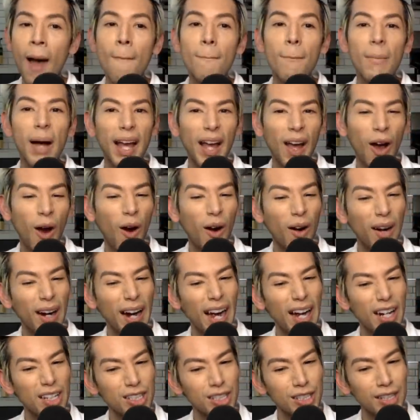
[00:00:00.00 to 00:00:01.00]
My heart
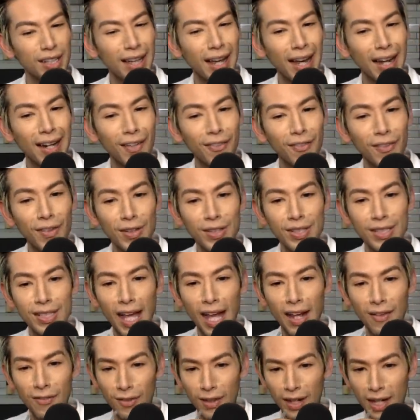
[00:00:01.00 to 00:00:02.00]
actually kind of feels
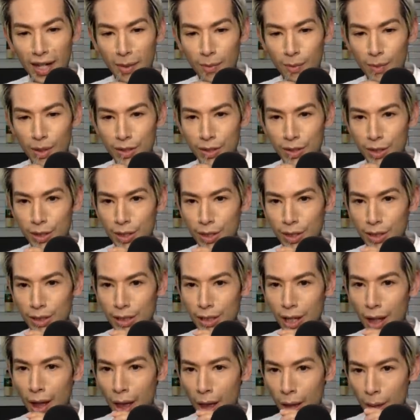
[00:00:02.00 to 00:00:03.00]
sad for Kim
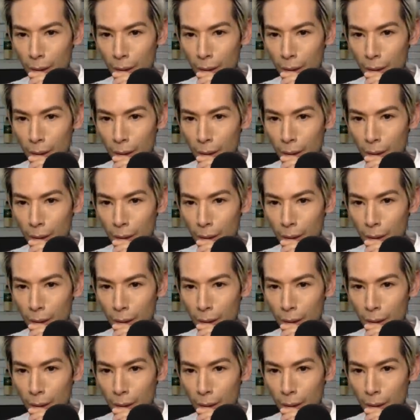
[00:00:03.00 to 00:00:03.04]
Richards.